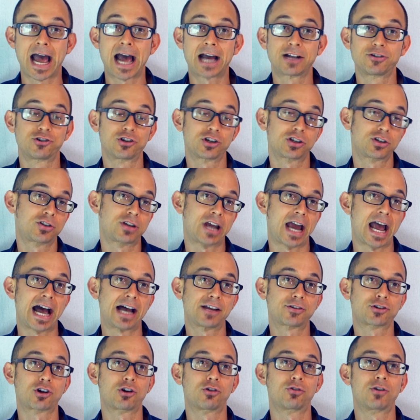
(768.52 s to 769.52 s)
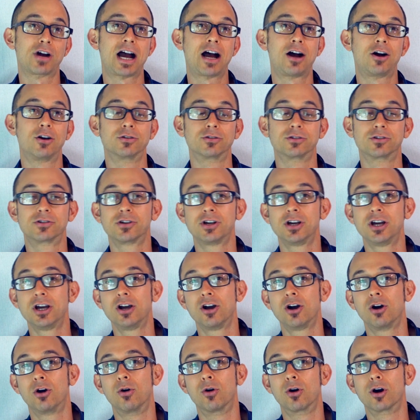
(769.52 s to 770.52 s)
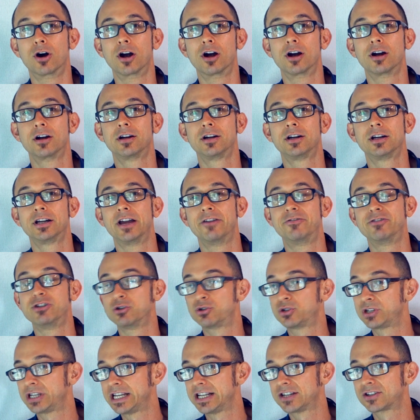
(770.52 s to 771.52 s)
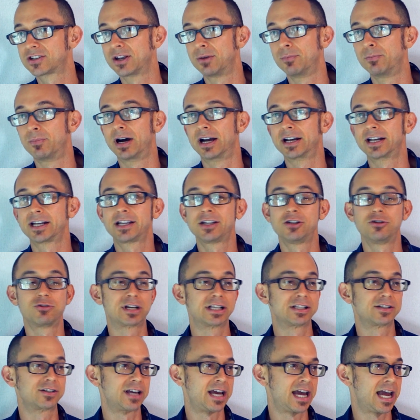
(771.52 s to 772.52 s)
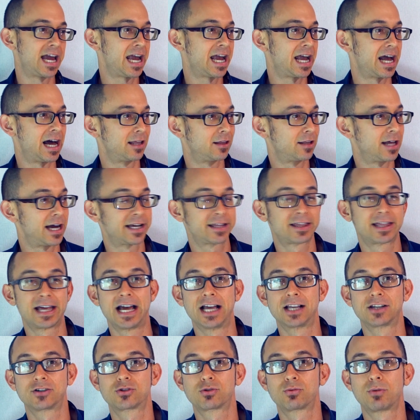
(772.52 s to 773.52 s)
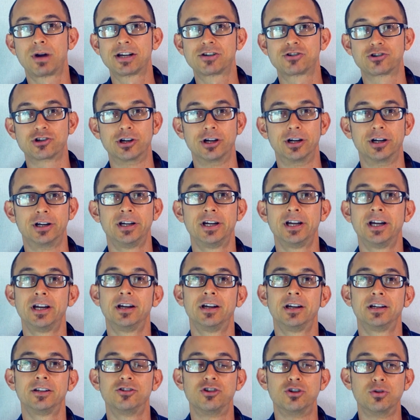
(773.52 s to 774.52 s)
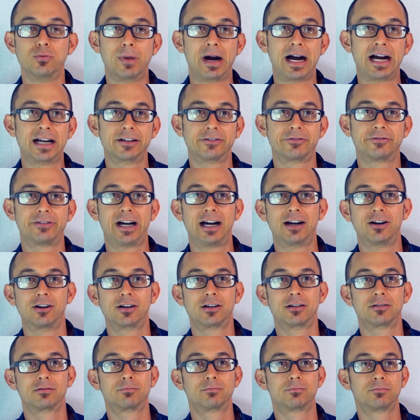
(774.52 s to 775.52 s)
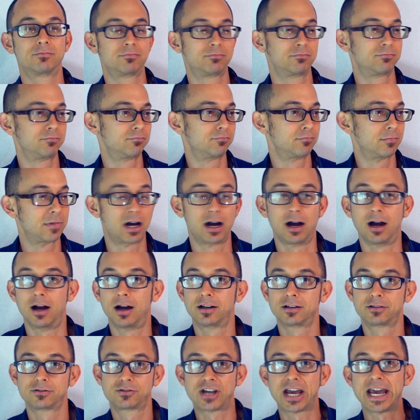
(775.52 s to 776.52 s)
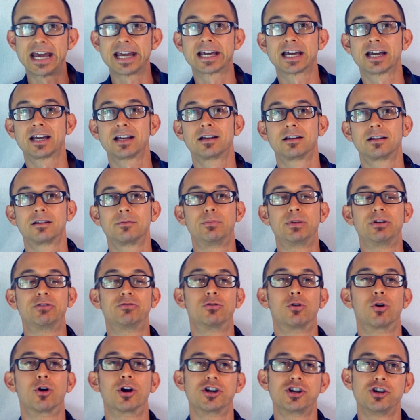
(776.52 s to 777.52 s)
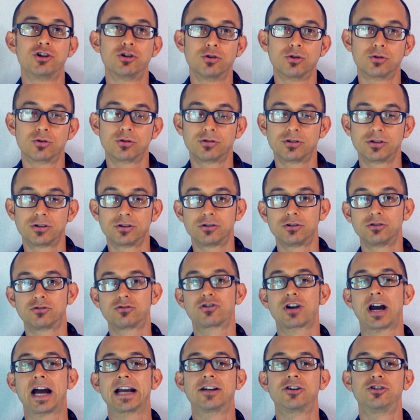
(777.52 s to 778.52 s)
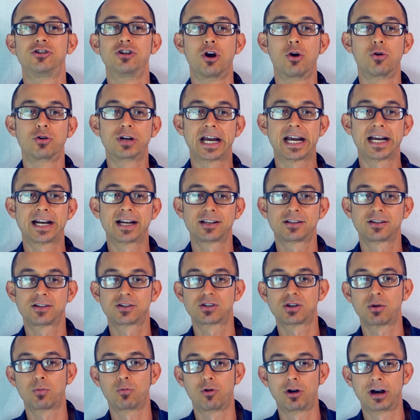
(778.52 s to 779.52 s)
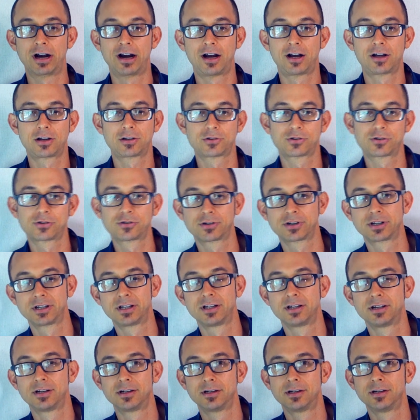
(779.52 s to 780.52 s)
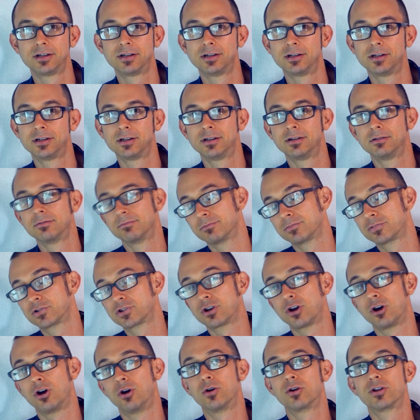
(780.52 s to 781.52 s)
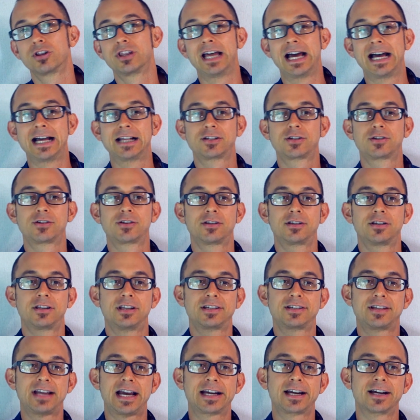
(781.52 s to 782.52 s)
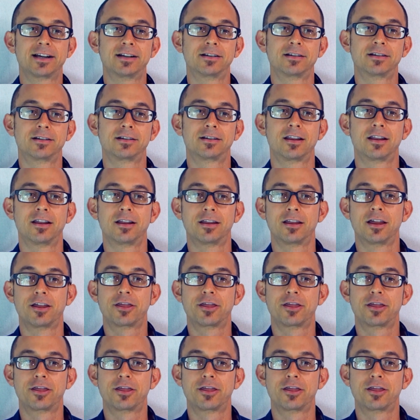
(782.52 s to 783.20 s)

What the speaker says: just ask around. Or if you see somebody, you can say, "Hey, I like that sweatshirt. Do you mind if I take it before you try to donate it to somewhere else?" So that's the